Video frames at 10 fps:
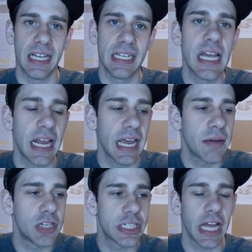today I'm
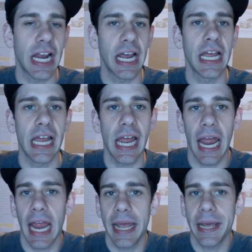just kind of
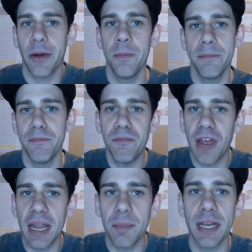hanging out,
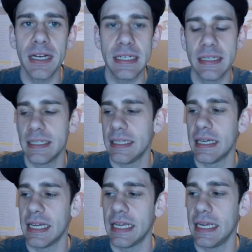vaping,
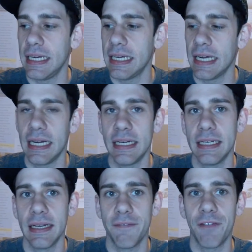and I
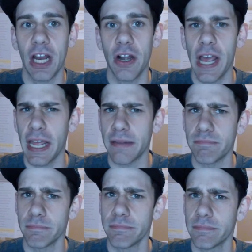figured, hey,
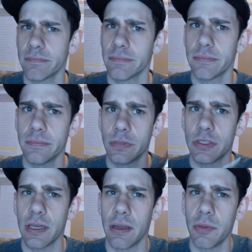it's
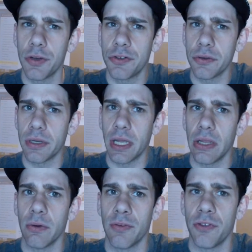time you do
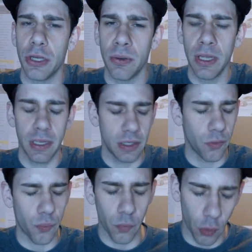another review.
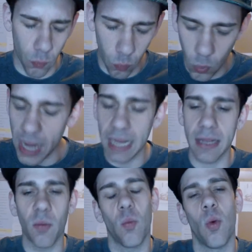We're way